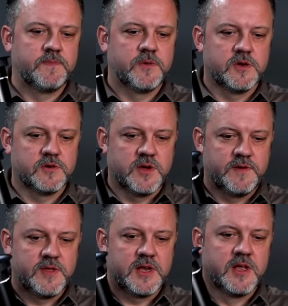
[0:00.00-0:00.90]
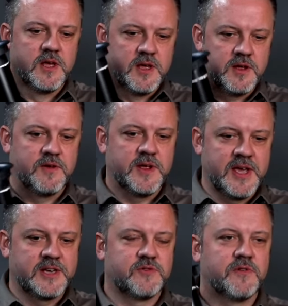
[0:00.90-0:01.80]
because you have that
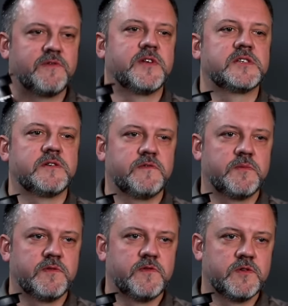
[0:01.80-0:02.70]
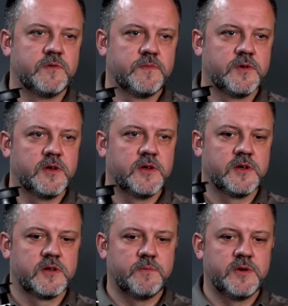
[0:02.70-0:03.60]
extra reflection from the floor
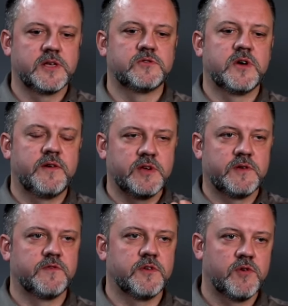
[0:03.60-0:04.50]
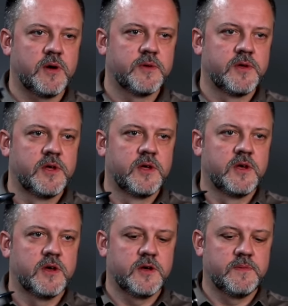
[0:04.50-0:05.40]
compared to having it further up.
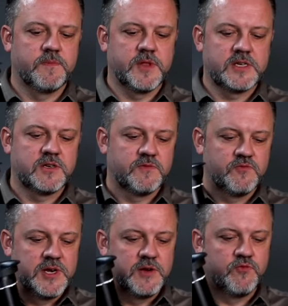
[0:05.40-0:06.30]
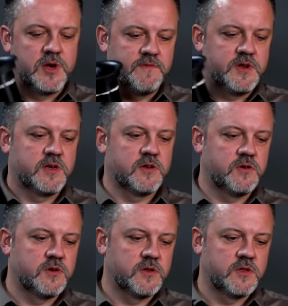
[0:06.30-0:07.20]
But that's not really relevant
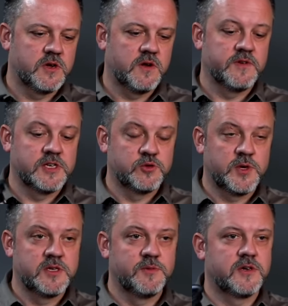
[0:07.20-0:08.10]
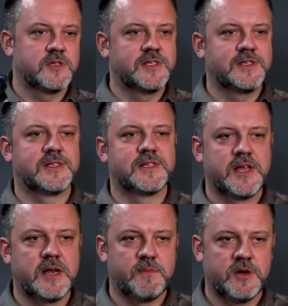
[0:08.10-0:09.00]
on the Confidence 20 because this is a
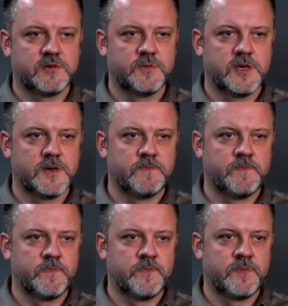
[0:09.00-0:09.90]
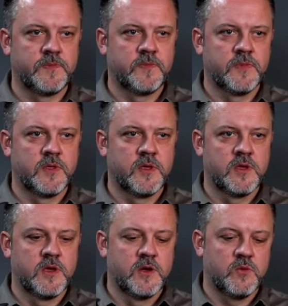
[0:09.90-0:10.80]
stand mount speaker.
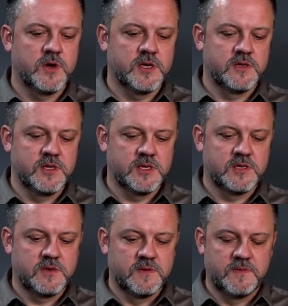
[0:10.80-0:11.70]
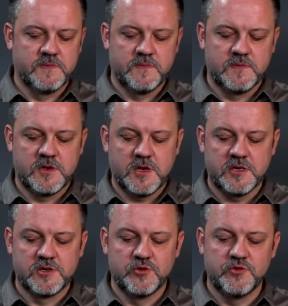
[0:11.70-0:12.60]
What this
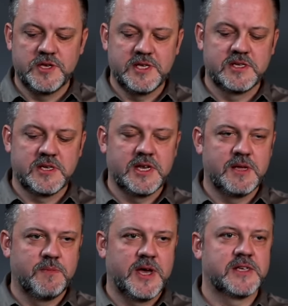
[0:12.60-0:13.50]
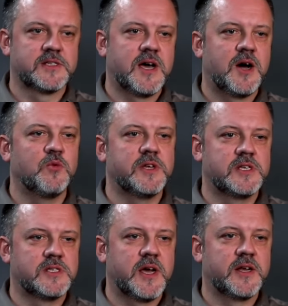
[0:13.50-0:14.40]
does do is it impacts how we
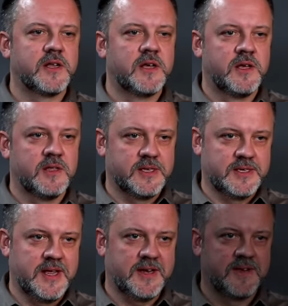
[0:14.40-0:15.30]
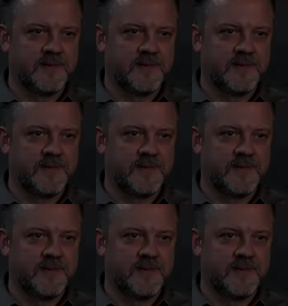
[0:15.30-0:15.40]
designed the stand.